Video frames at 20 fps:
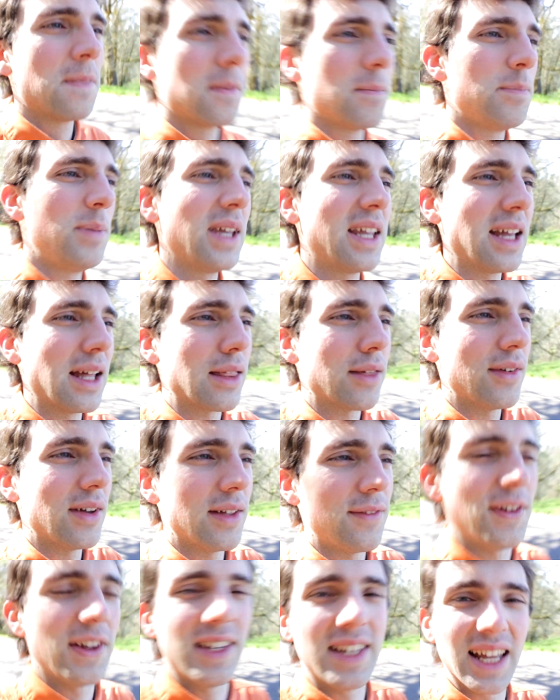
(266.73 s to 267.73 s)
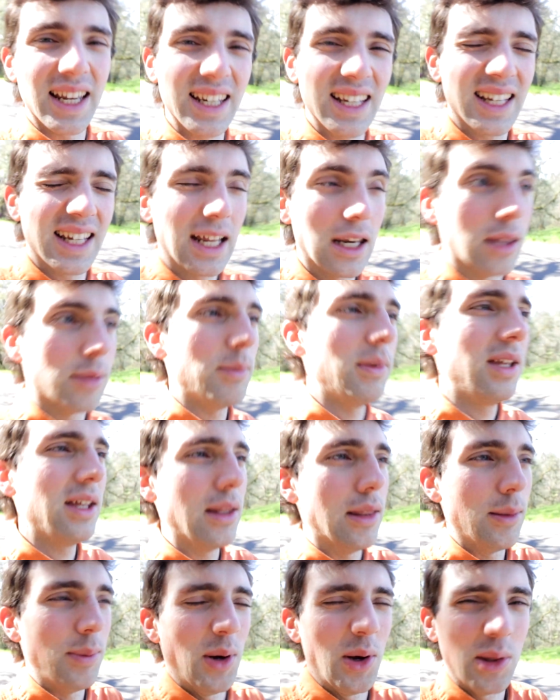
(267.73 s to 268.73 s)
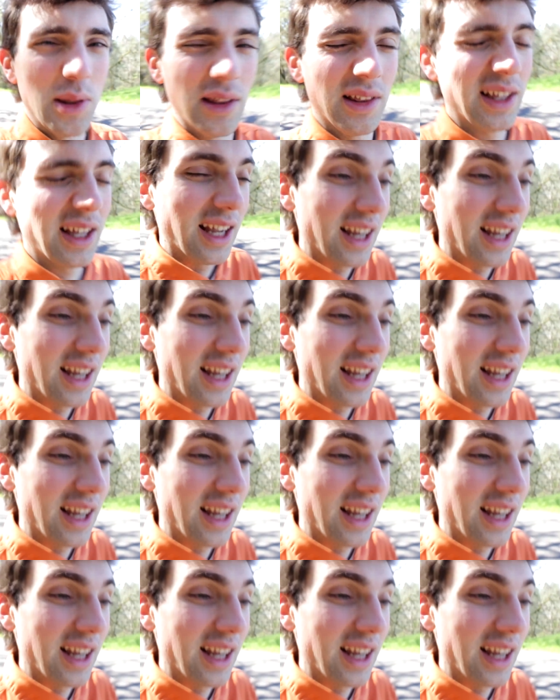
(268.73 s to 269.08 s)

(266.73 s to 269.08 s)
because of a vendetta against me, supposedly.